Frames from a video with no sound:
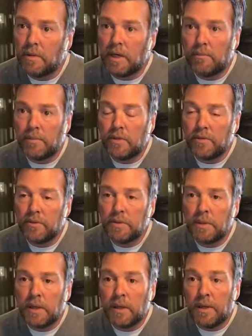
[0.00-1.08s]
at most
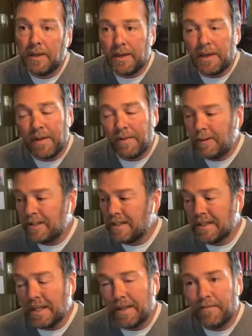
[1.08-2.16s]
even if we just
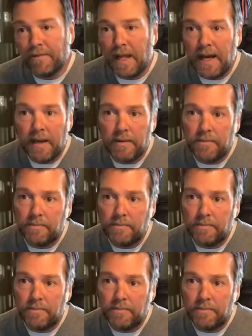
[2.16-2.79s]
stayed flat,